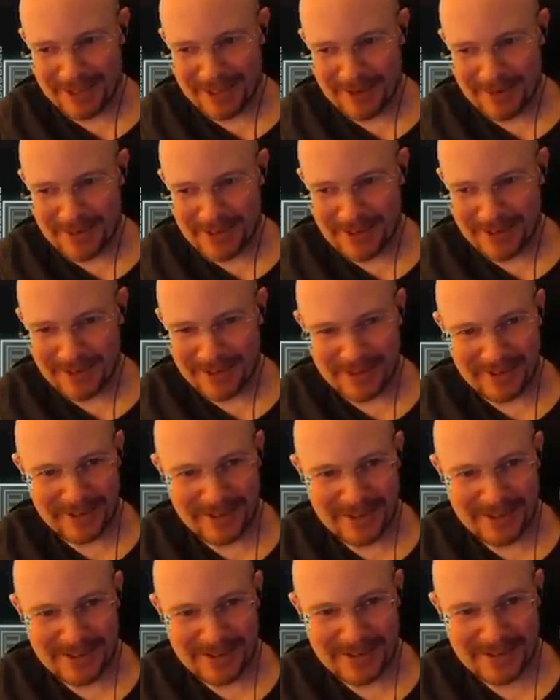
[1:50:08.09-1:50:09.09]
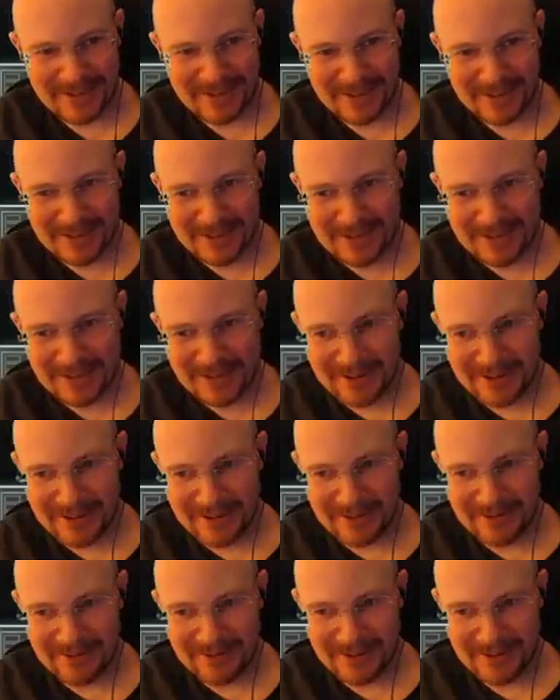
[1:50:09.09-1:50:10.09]
That was hilarious.
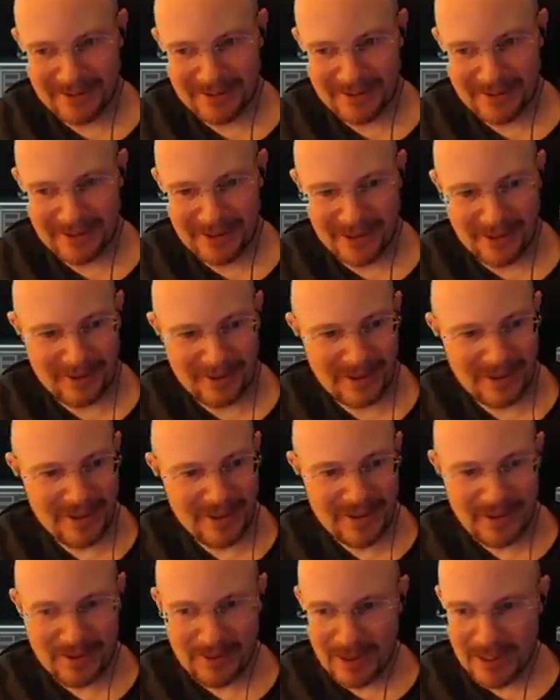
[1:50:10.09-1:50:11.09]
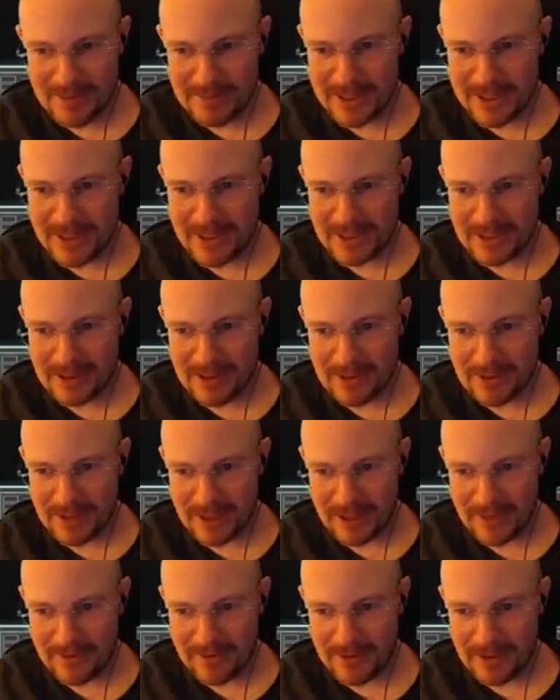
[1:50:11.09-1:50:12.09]
Oh, what didn't cloak. Why am I not
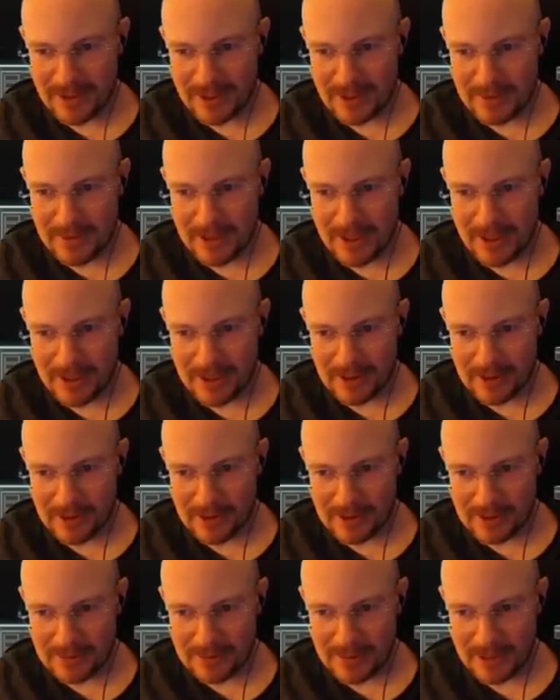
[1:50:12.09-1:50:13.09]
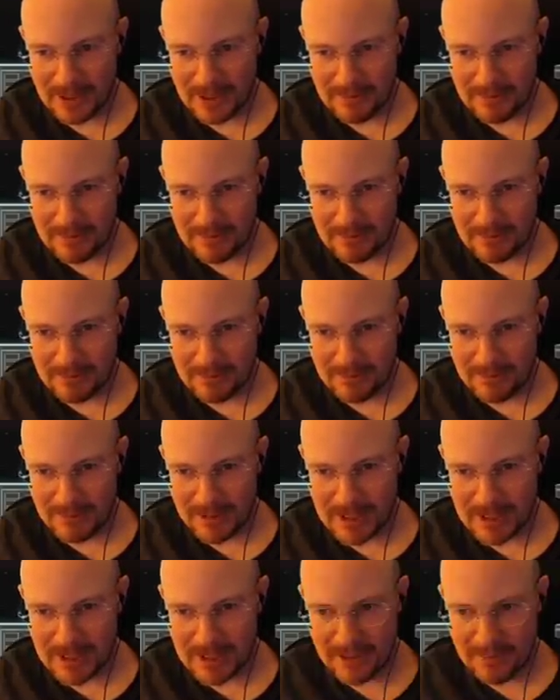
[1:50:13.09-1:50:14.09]
cloaking? I feel like I'm hitting cloak, but I
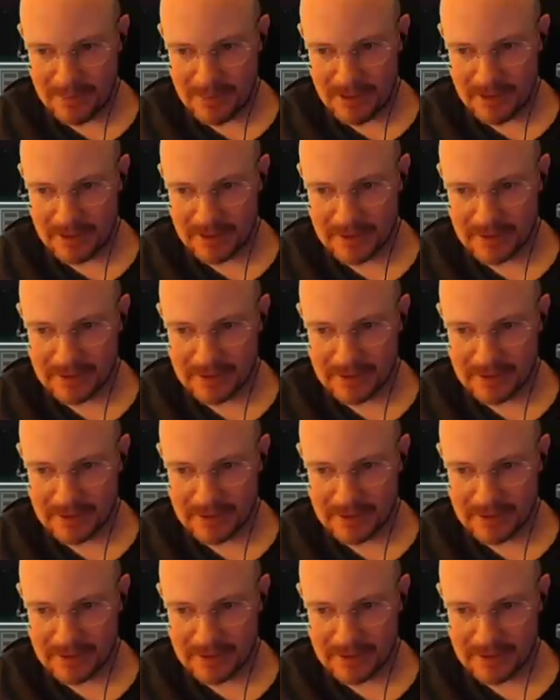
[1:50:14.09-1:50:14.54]
must not be.